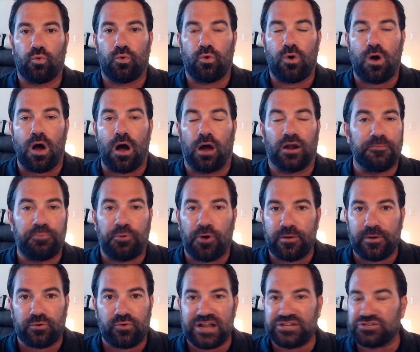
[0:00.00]

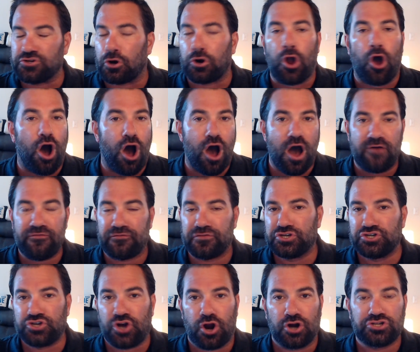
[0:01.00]
unemployment rates are off the
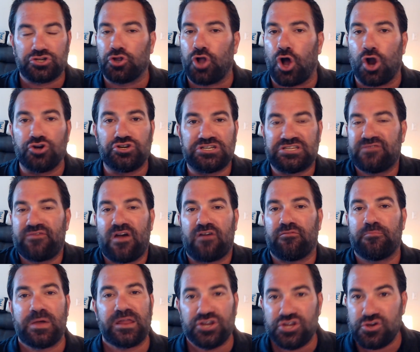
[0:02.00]
charts, largest they've ever
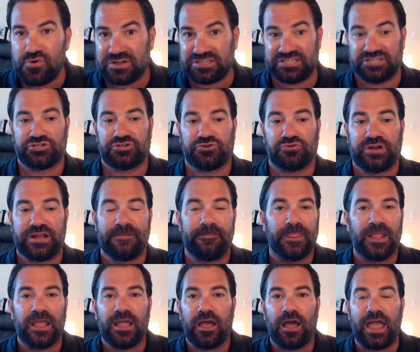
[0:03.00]
been in U.S. history.
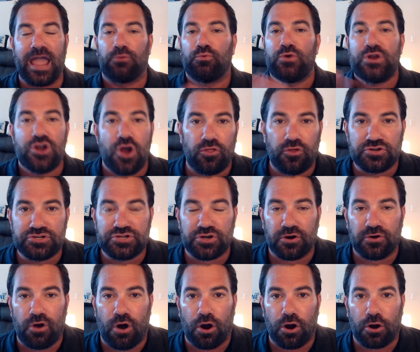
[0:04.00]
And we know those
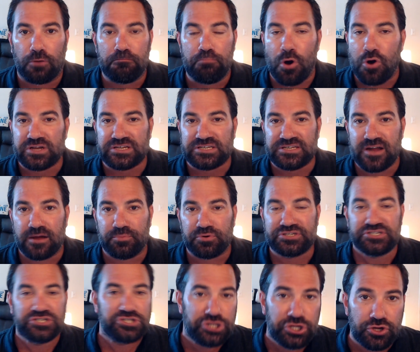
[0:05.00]
are bogus
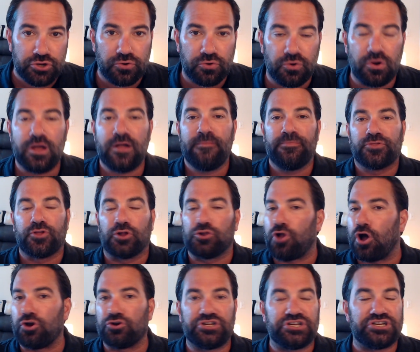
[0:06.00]
numbers too. The
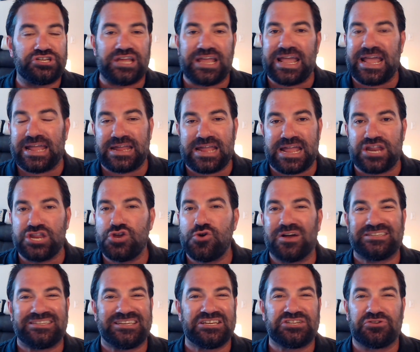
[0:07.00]
largest in
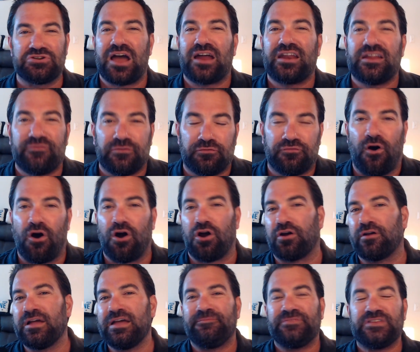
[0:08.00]
U.S. history, not even
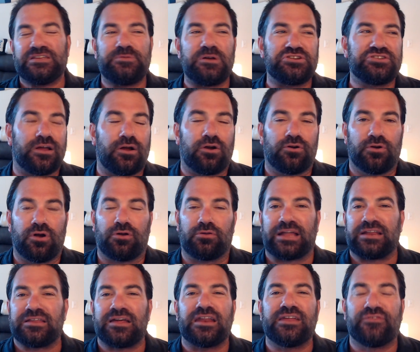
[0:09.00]
far, especially, or
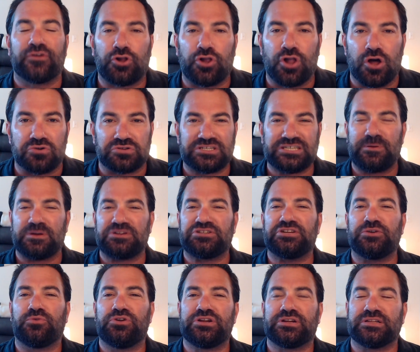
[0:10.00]
like not even close,
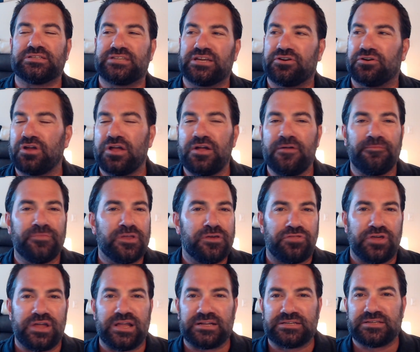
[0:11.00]
especially when you consider
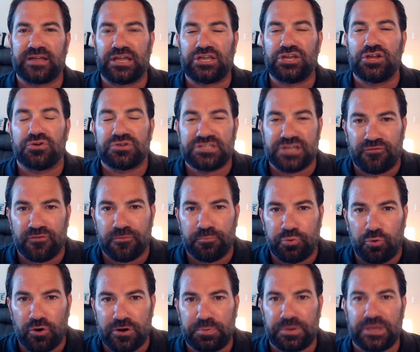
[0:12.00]
things like,
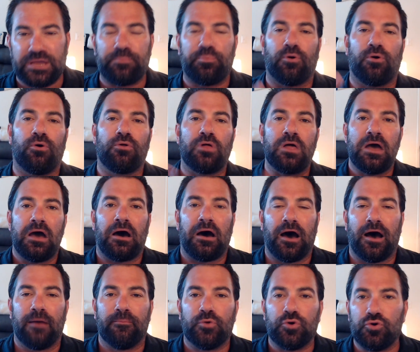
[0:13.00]
self-employed people,
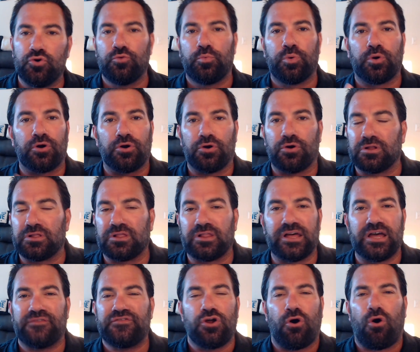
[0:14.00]
Uber,
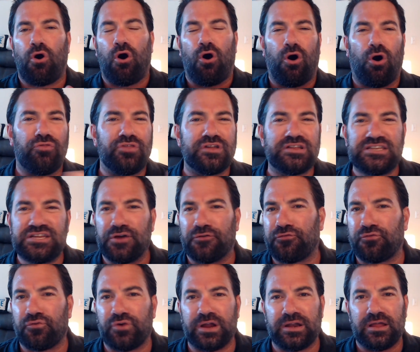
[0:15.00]
Lyft, all the
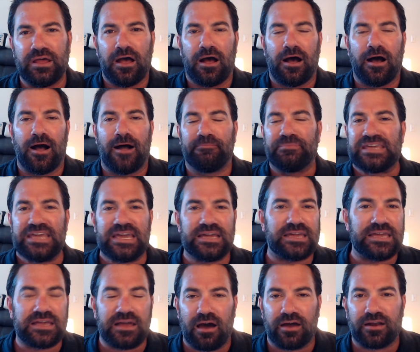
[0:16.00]
different gig
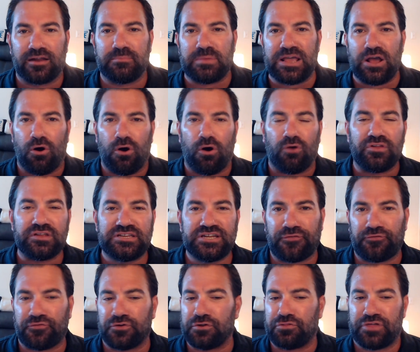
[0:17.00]
economy, all the
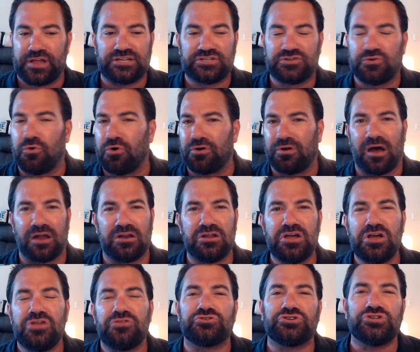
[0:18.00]
different things going on.
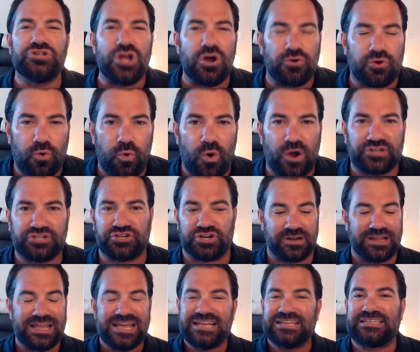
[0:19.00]
There's no
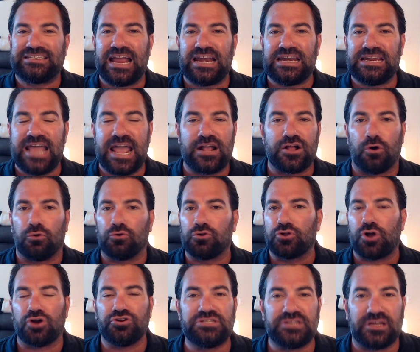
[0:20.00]
question. San Diego,
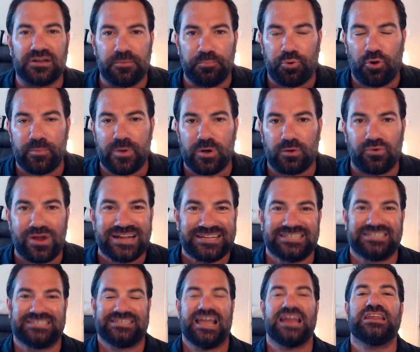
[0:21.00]
largest unemployment rates
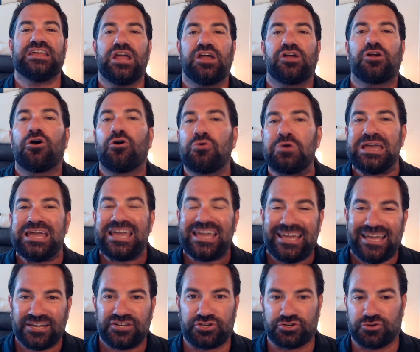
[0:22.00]
in San Diego
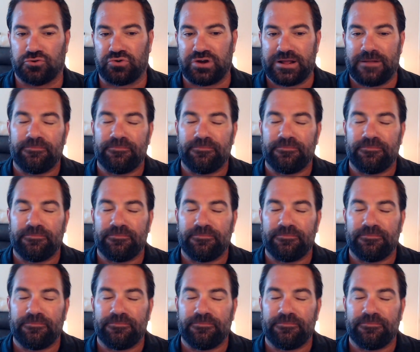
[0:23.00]
history.